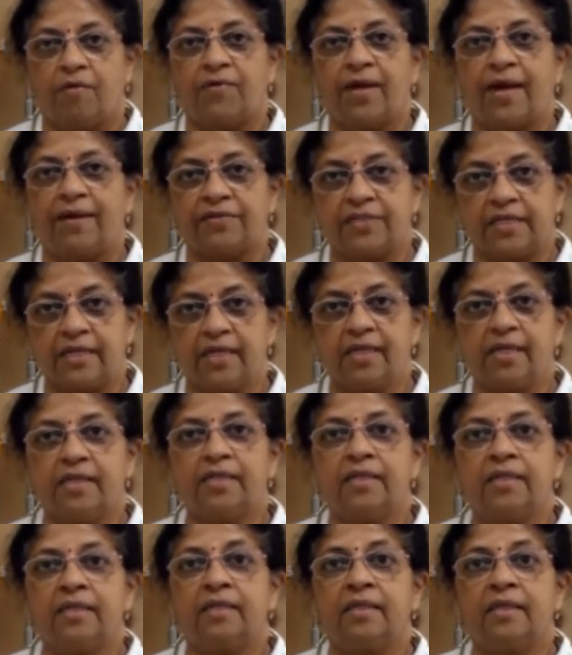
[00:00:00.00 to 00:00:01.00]
We have seen
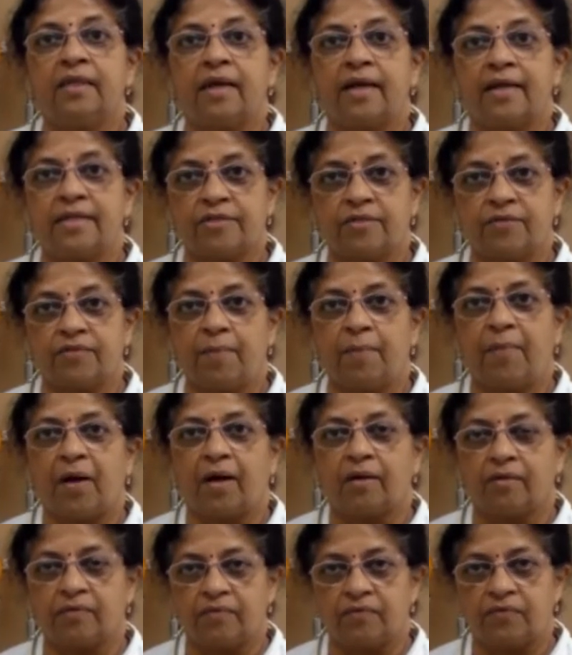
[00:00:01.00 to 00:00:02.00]
it in the rest of the
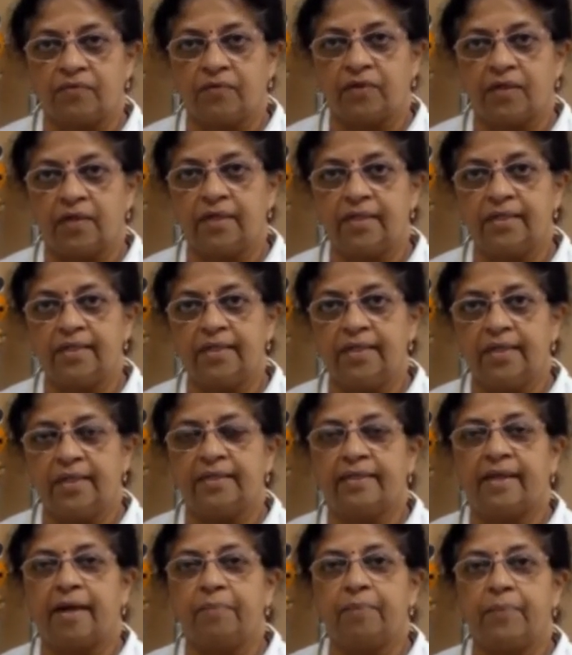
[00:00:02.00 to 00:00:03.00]
part of the world
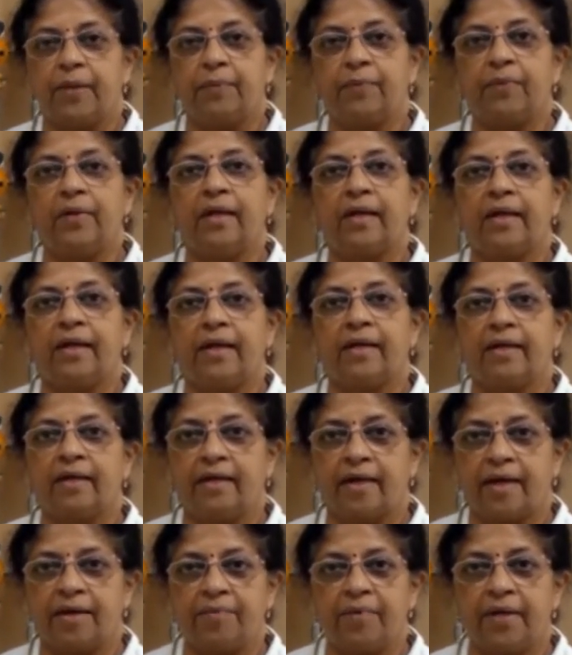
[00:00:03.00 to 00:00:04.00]
that people are
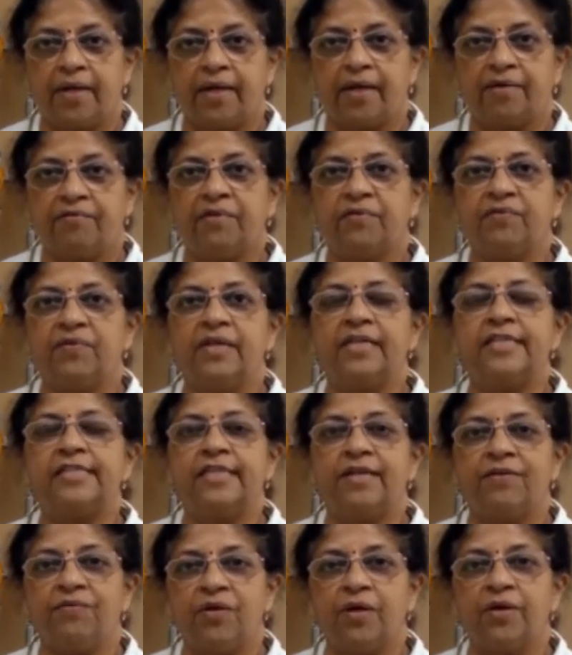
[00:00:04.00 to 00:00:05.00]
getting admitted with very
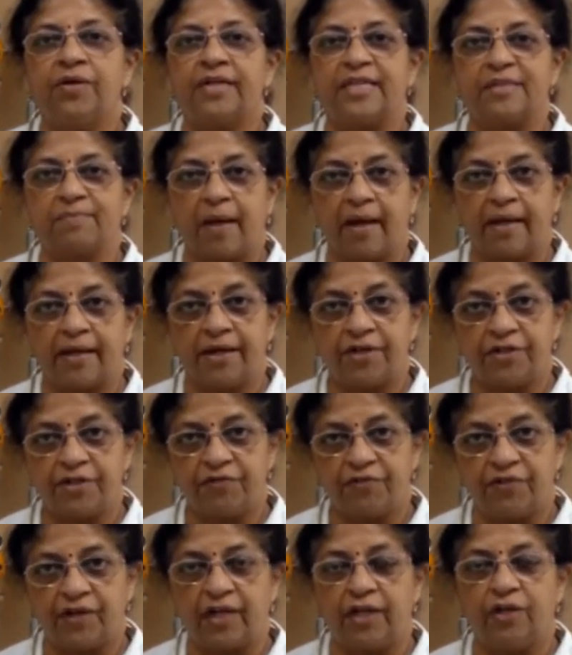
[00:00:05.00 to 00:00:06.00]
severe respiratory
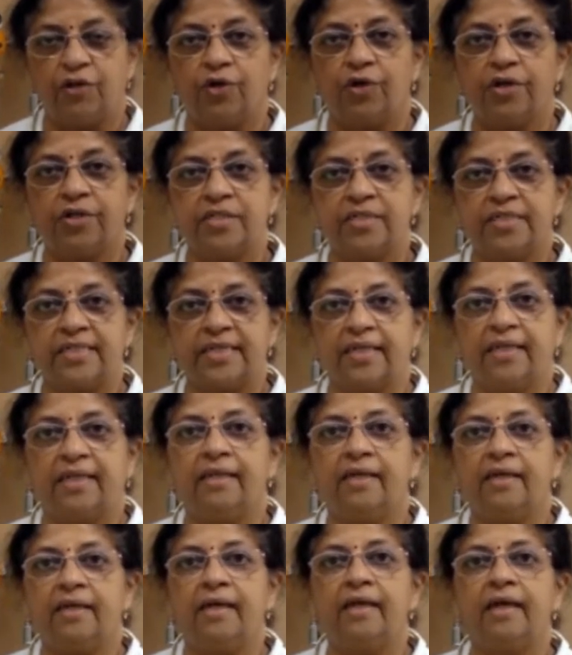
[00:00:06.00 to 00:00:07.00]
failures,
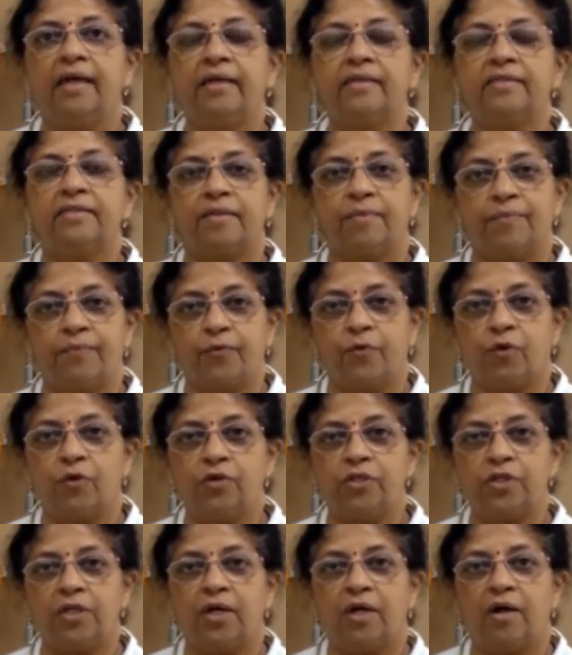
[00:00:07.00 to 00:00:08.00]
needing
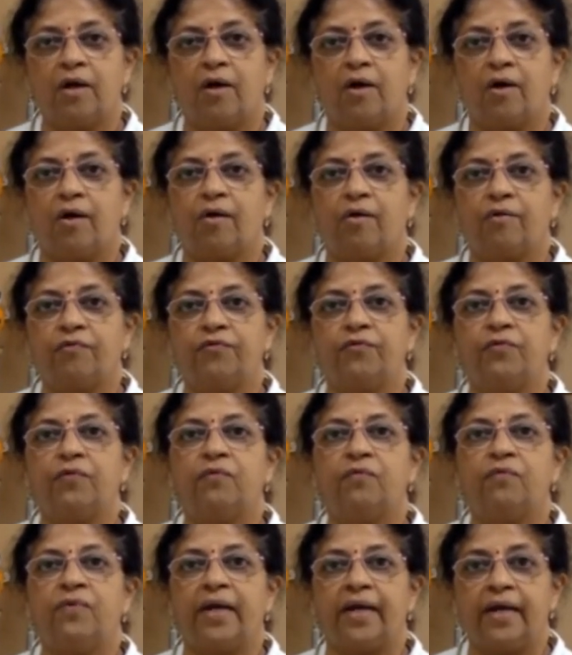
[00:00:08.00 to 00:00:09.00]
support of
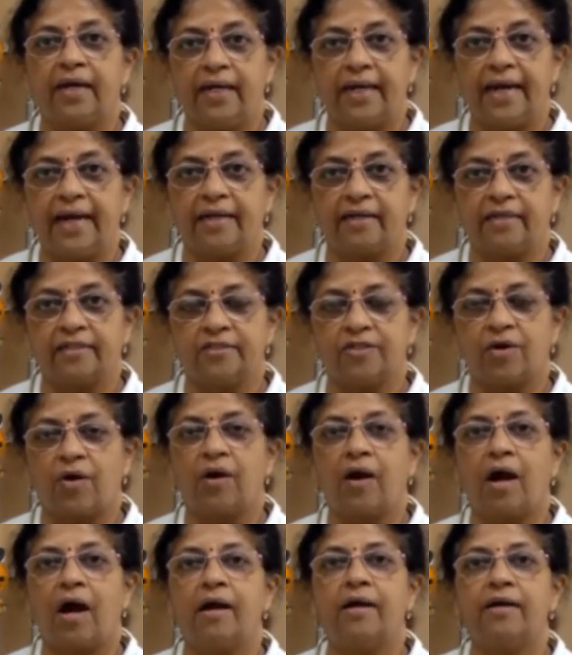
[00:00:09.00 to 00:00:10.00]
ventilators
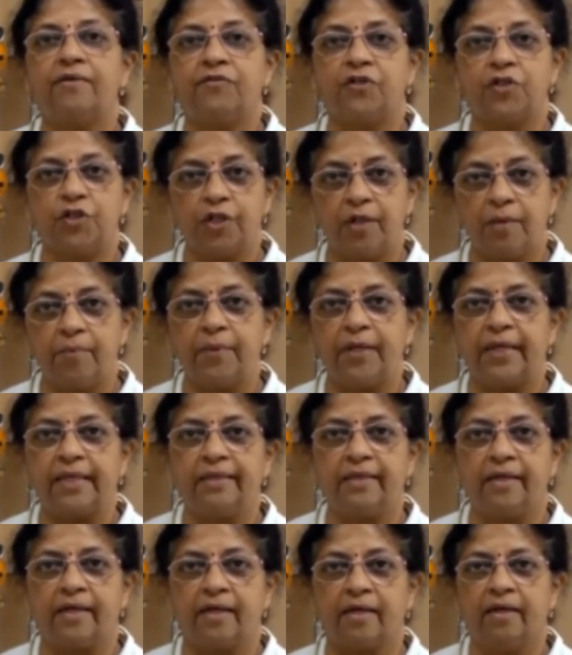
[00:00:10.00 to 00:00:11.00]
or artificial
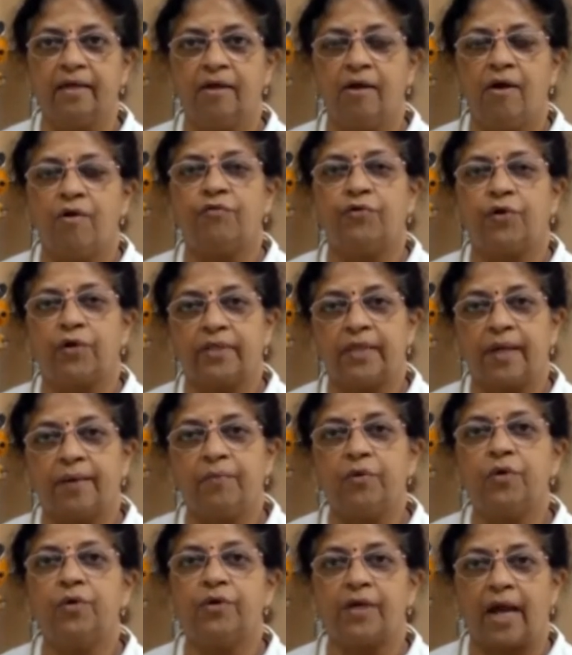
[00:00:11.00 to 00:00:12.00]
breathing for
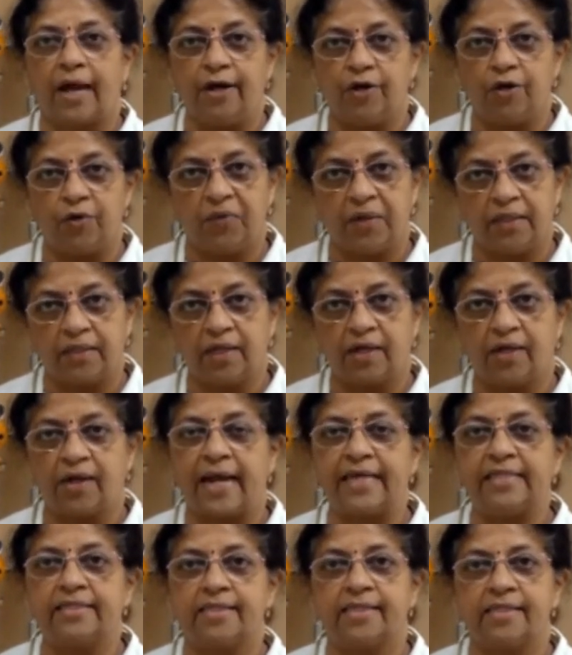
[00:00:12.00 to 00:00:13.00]
them to tide over the
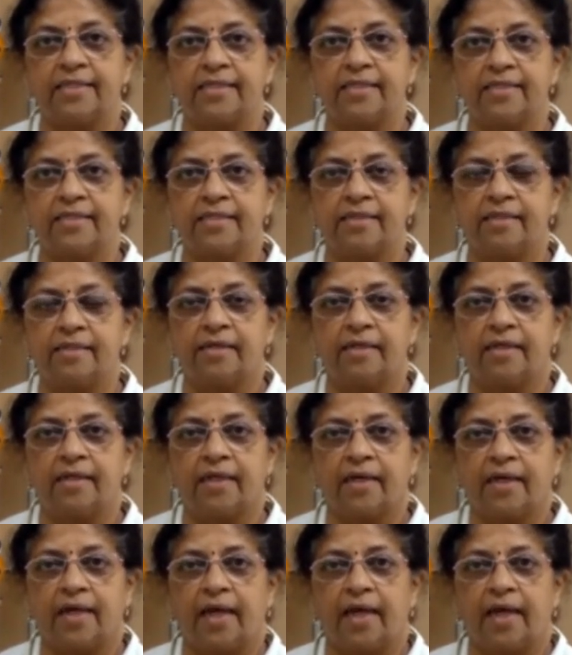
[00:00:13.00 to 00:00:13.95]
crisis.